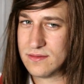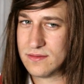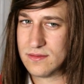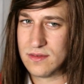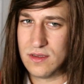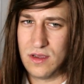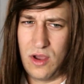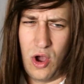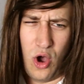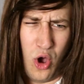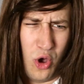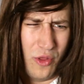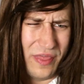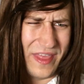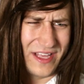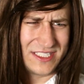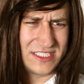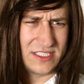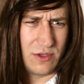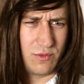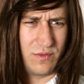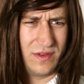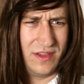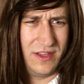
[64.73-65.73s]
I was like, oh,
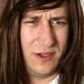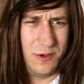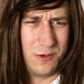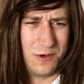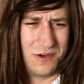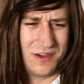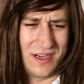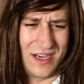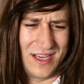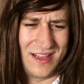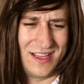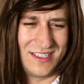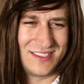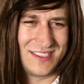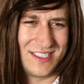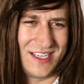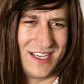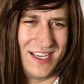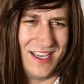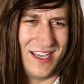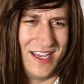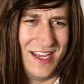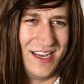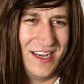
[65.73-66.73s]
that's that really cool guy
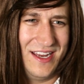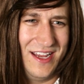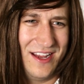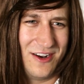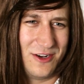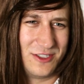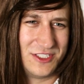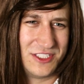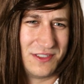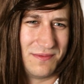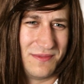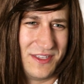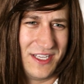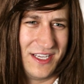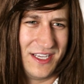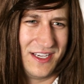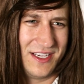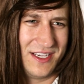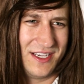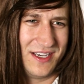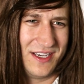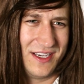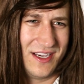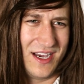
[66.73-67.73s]
that's like Indian or
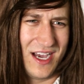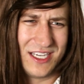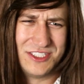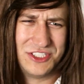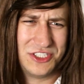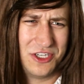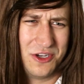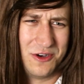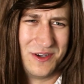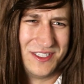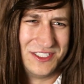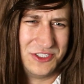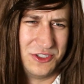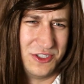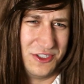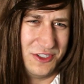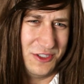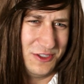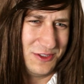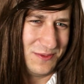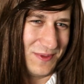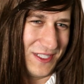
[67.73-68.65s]
something. I should go introduce